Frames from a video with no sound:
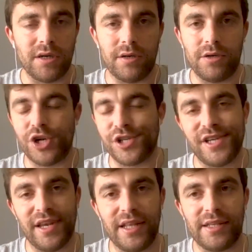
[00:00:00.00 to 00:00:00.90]
Chelsea
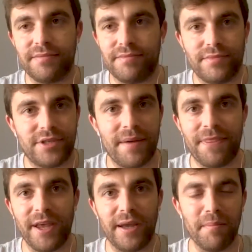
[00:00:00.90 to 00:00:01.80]
need
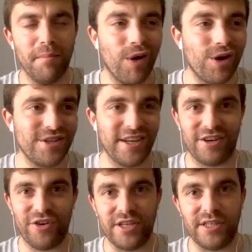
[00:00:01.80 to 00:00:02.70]
something more than
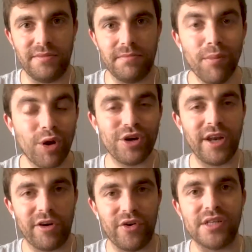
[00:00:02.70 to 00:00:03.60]
crazy
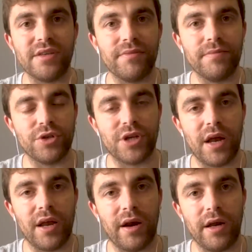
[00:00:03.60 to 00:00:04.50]
to
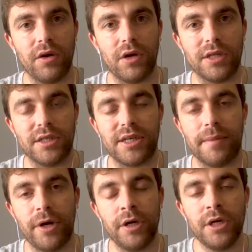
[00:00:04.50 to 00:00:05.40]
sign Erling Haaland this
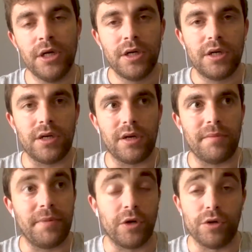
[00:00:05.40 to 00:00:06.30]
summer,
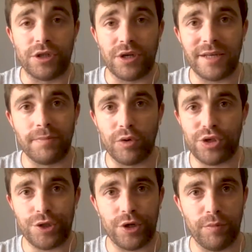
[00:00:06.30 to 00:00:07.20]
because as
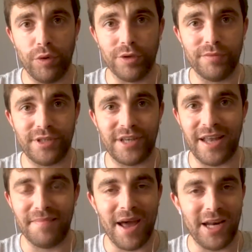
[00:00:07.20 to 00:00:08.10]
Borussia Dortmund
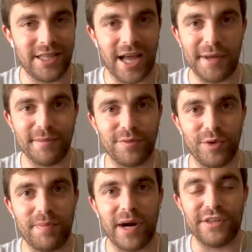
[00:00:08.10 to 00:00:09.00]
said many times
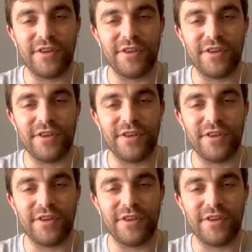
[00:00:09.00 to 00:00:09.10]
with part of